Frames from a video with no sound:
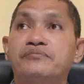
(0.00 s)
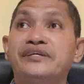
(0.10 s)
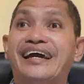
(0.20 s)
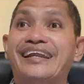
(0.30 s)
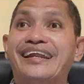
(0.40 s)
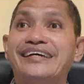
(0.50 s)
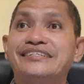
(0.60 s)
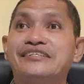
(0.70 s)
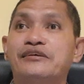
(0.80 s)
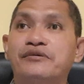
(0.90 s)
be
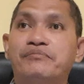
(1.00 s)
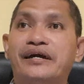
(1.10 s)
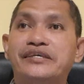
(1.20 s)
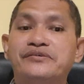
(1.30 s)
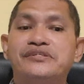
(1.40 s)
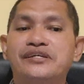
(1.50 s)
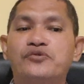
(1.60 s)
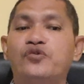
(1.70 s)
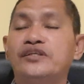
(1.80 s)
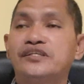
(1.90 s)
analyzed by
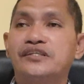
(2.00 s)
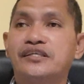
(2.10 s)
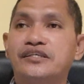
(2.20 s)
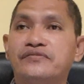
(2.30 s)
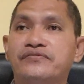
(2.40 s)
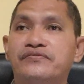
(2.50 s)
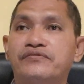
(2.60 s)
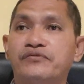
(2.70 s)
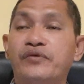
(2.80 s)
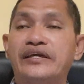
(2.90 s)
using quantitative
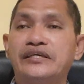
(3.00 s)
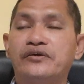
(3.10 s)
way,